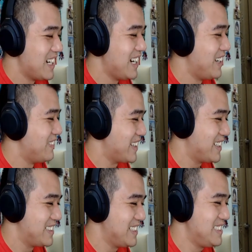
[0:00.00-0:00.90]
oh my
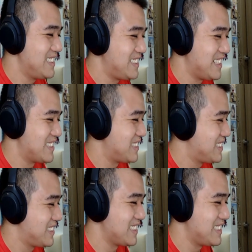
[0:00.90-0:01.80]
god, this is
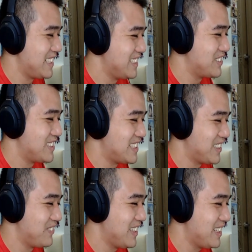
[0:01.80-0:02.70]
just
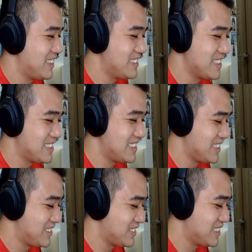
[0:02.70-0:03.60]
interesting, man. Just
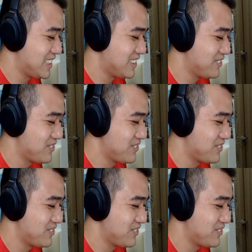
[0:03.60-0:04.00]
interesting.